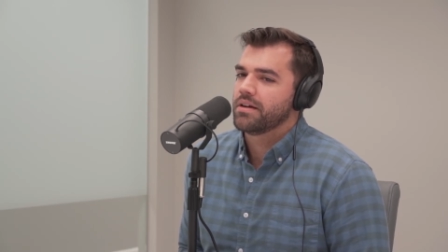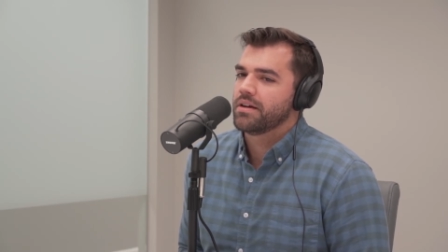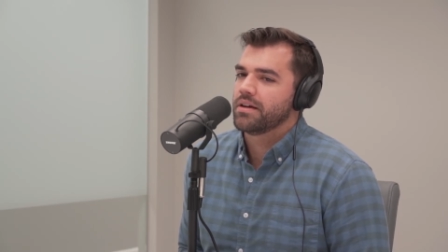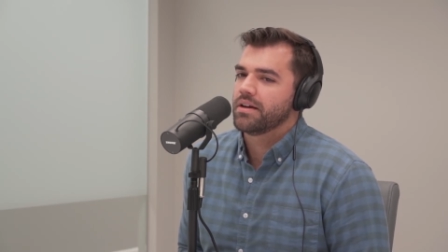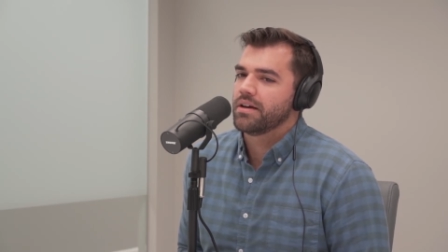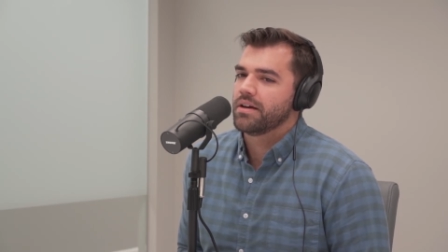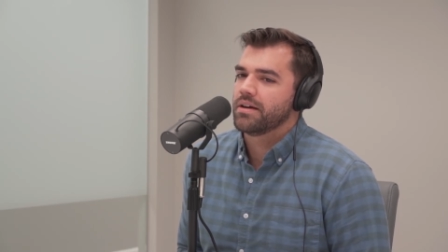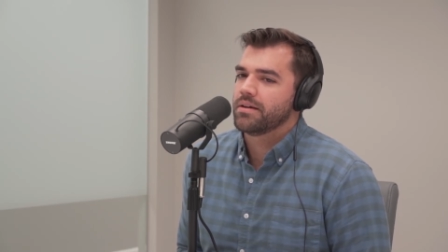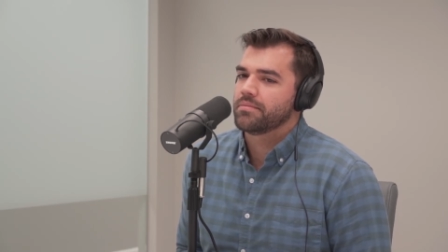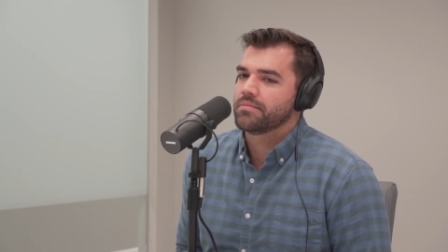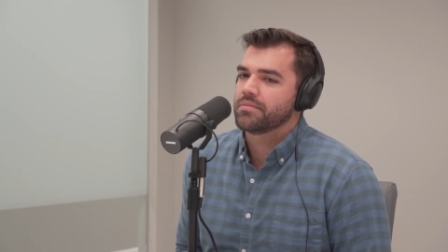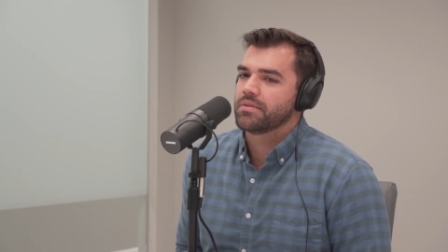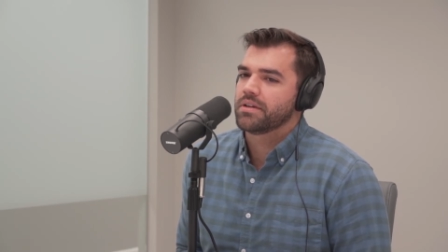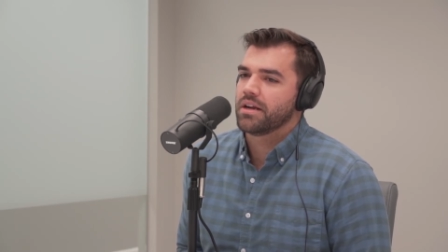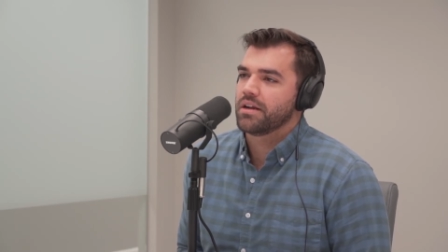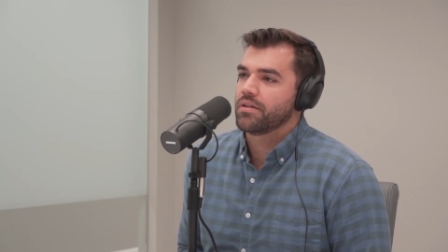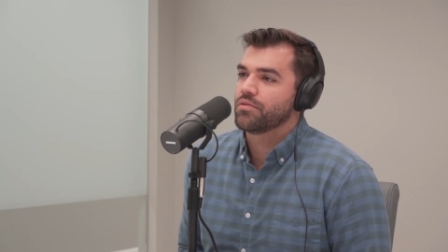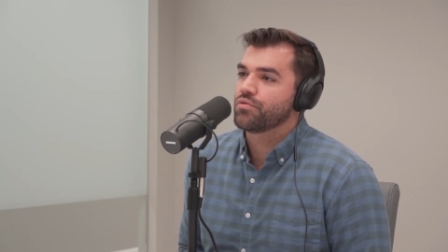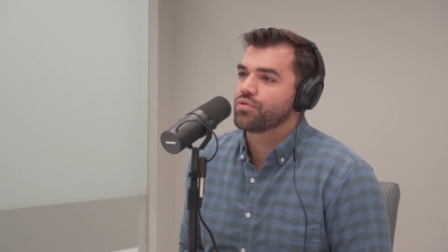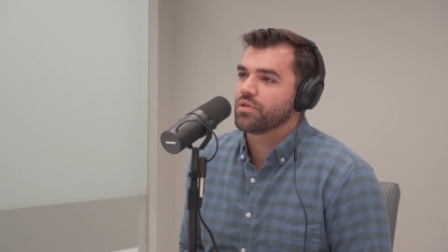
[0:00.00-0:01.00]
And
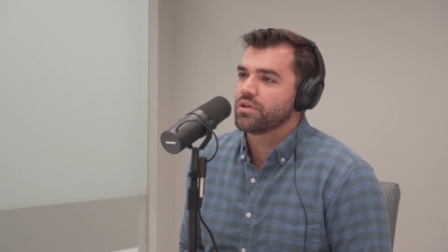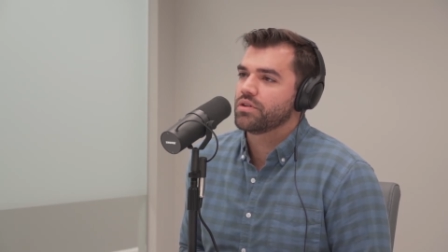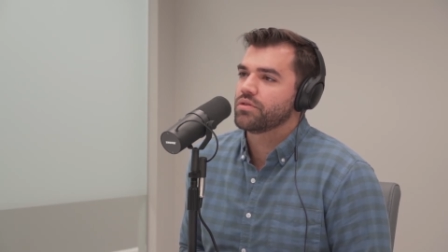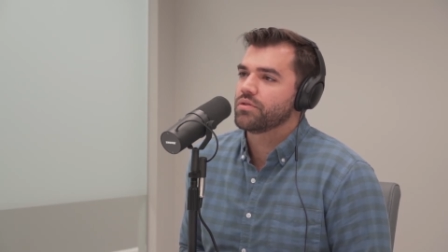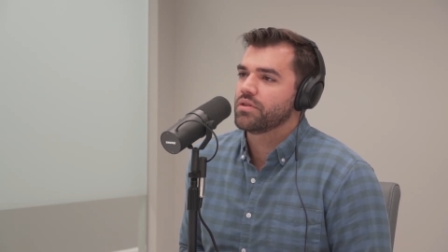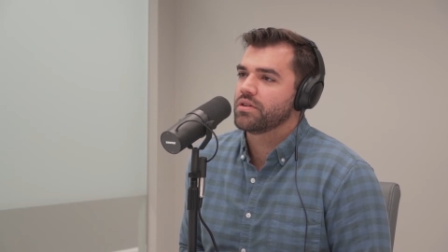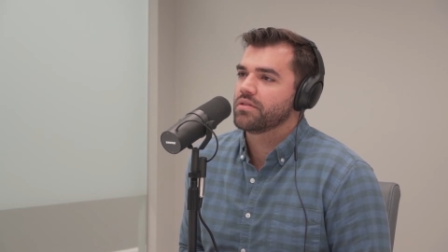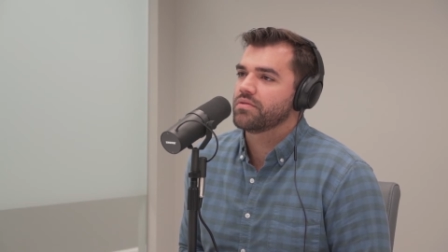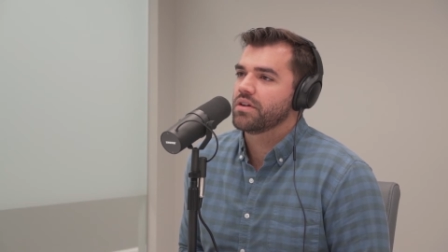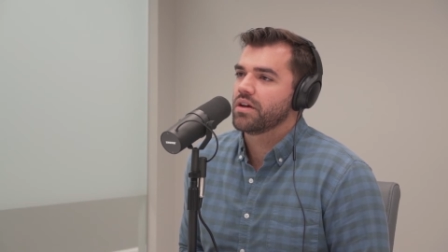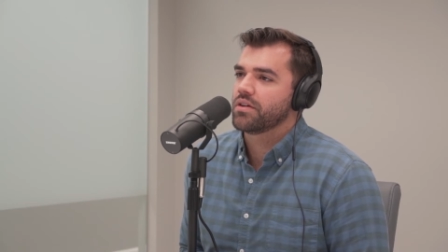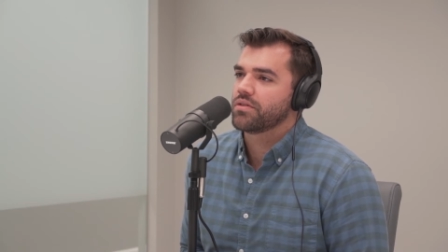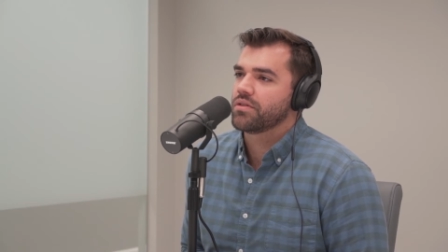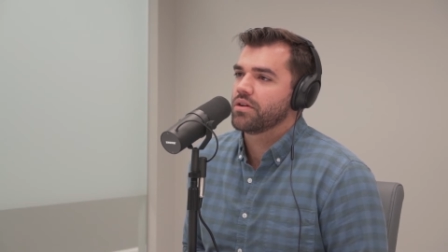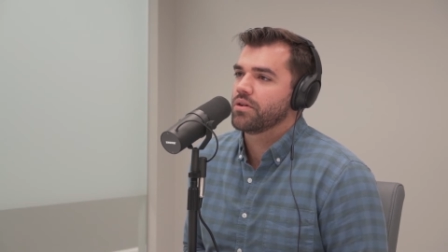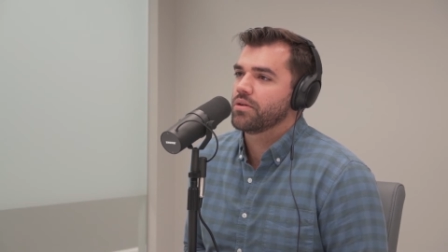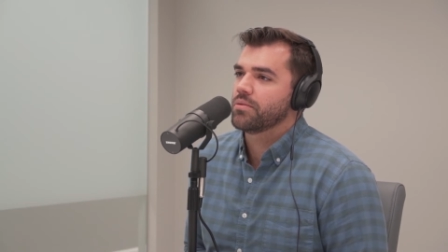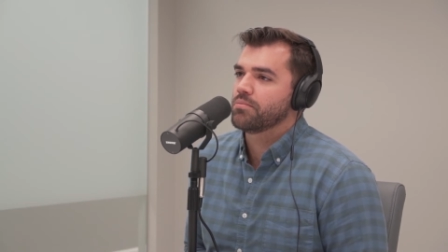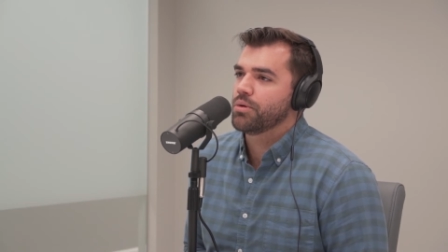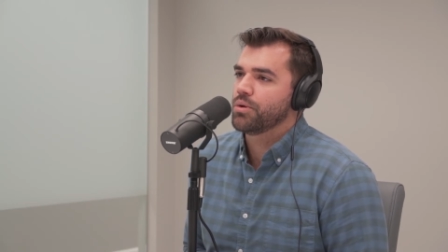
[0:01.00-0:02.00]
I had a friend who lived out
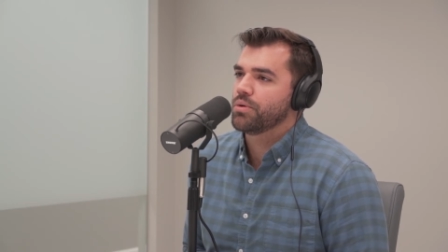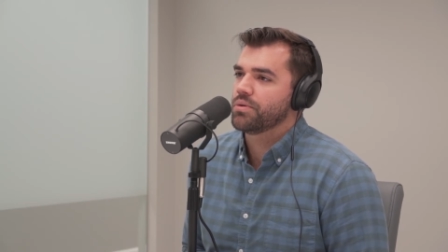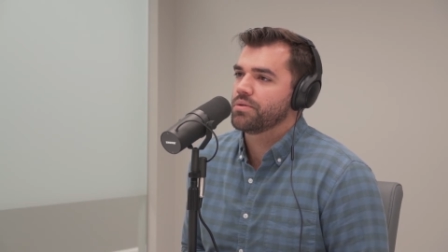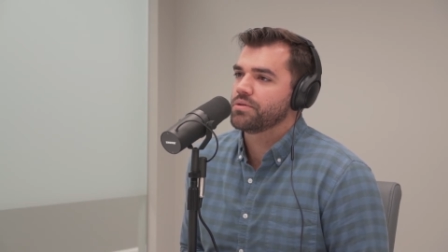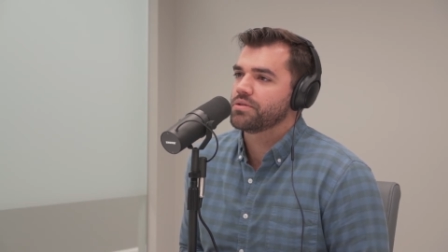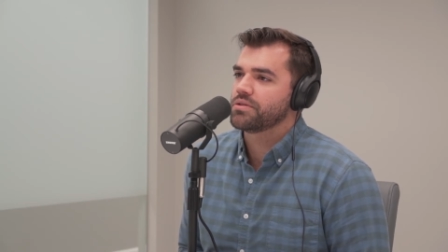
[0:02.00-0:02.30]
there in Boulder.